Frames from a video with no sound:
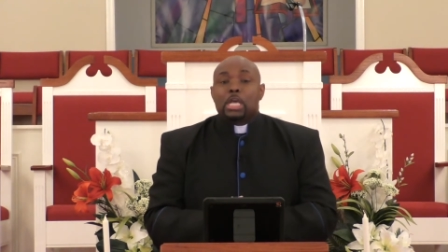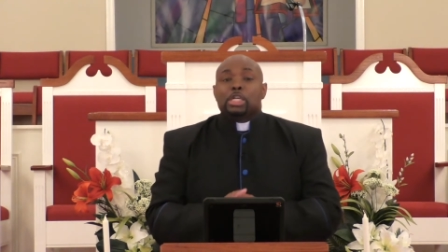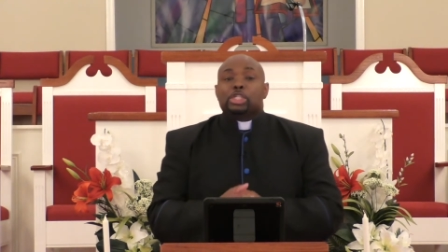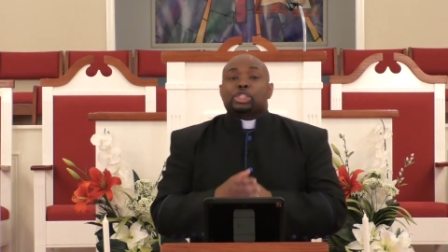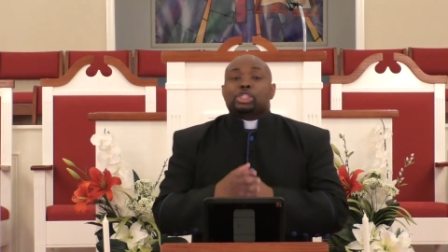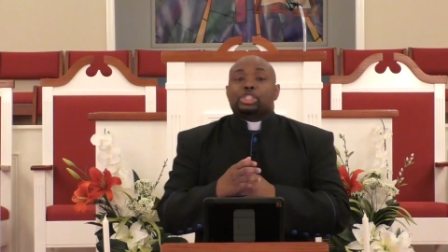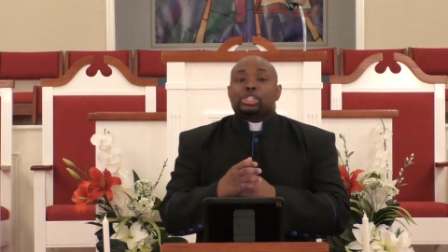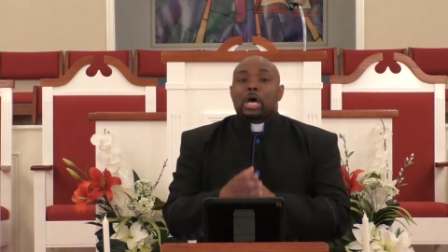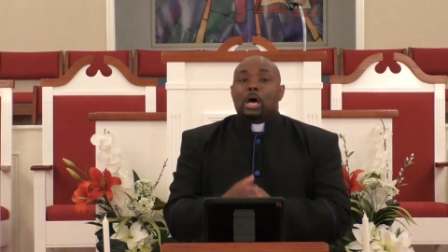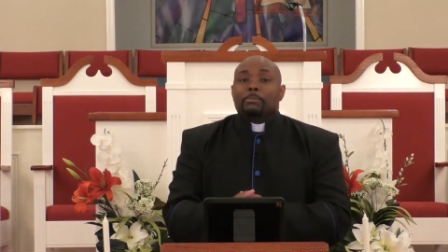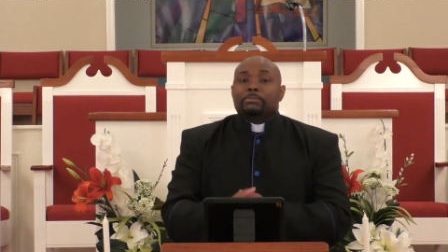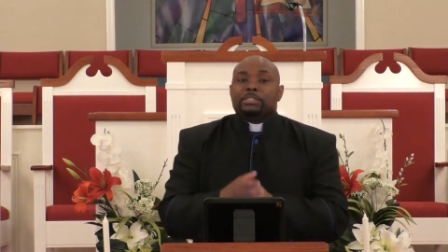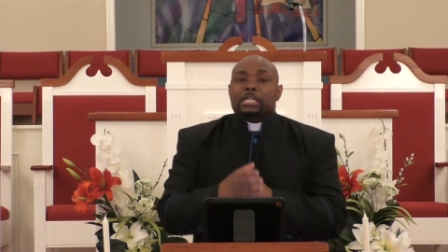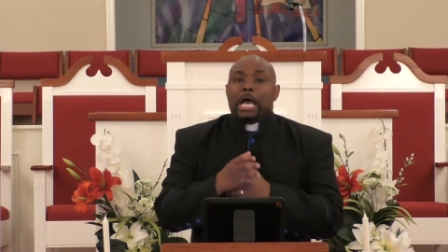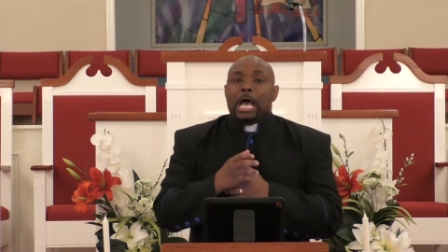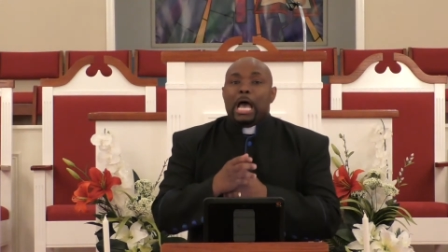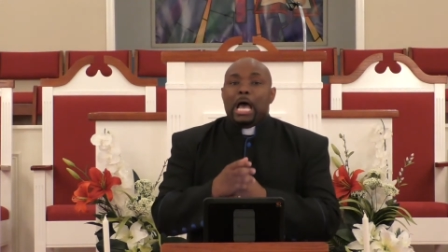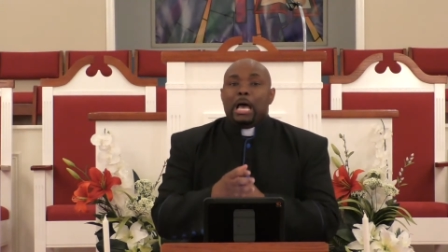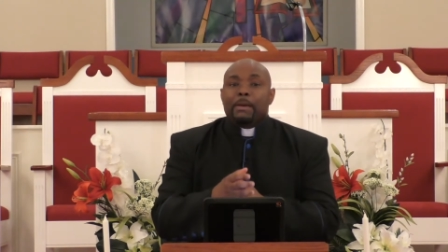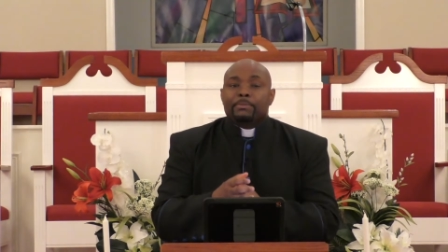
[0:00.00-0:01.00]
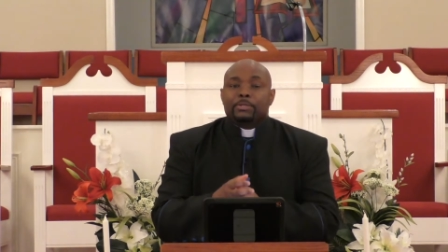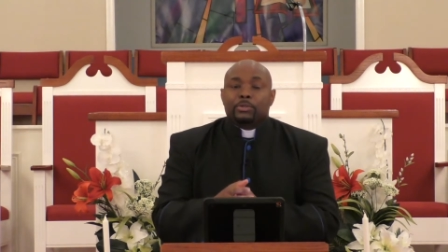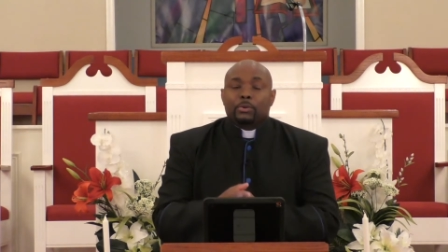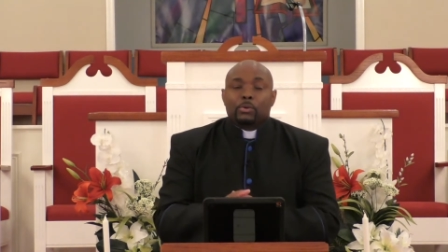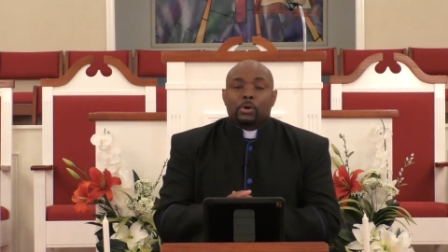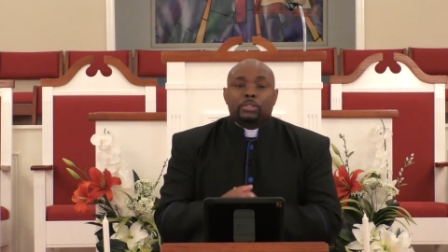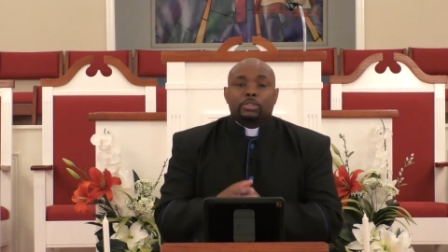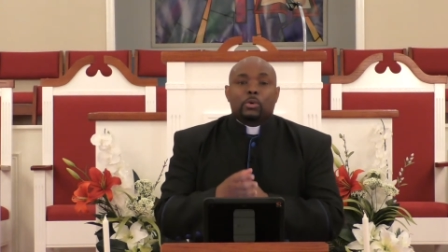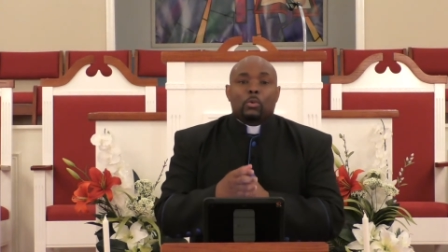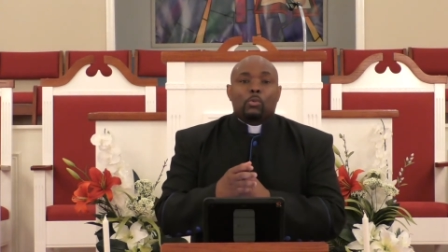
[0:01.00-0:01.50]
Sometimes
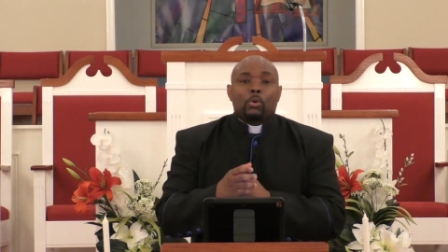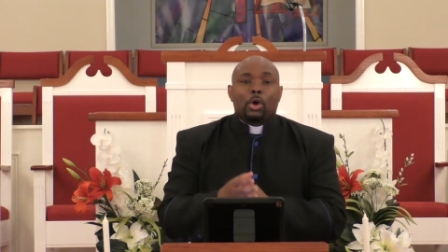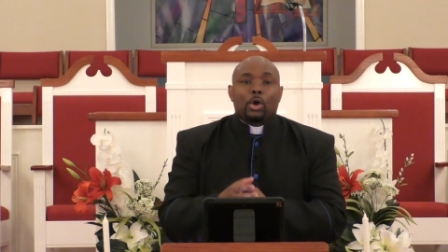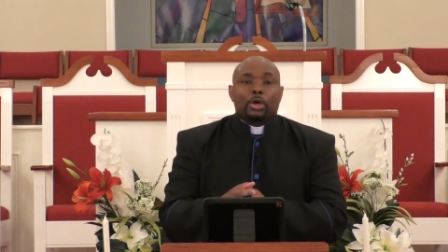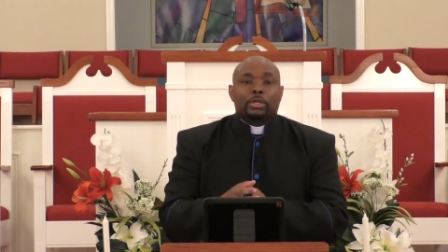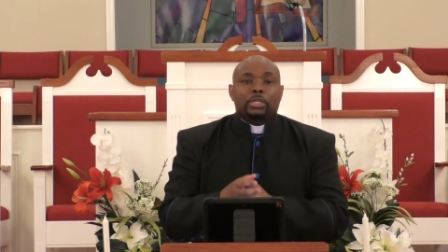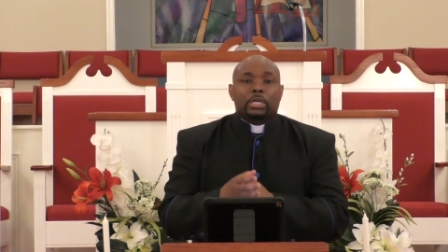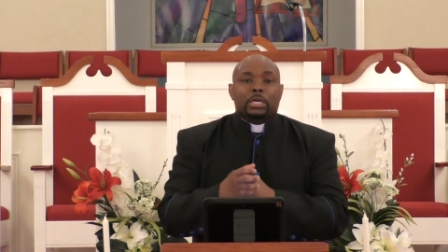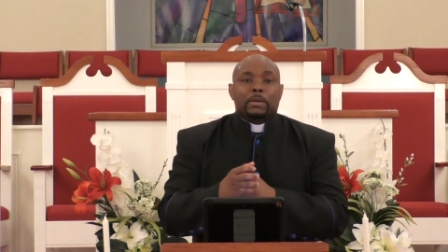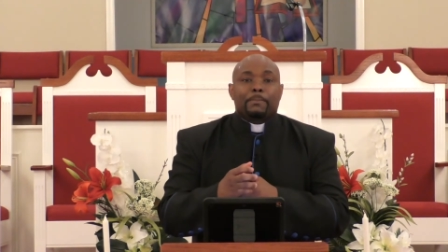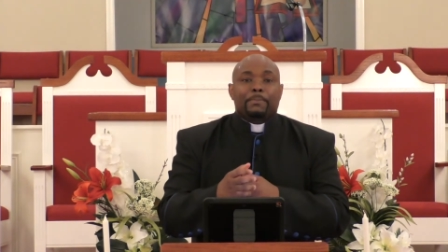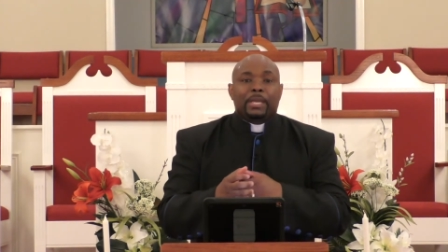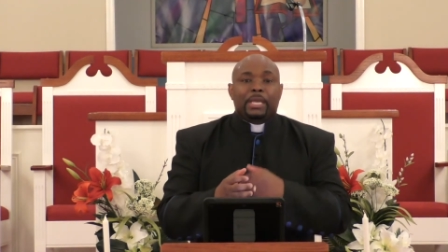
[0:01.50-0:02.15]
doing the word,